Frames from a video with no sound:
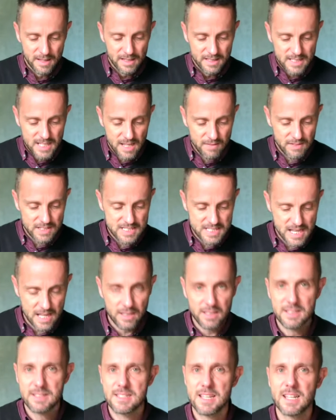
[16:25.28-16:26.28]
David
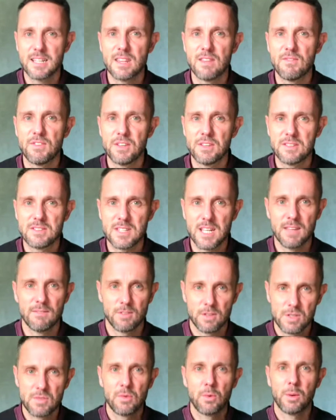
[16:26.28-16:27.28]
said to the Philistine,
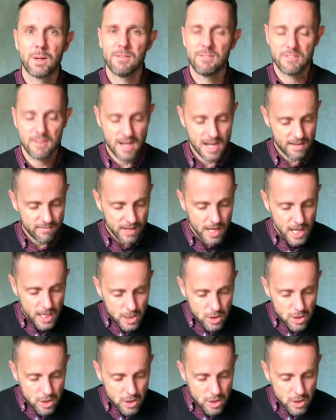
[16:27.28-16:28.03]
verse 45,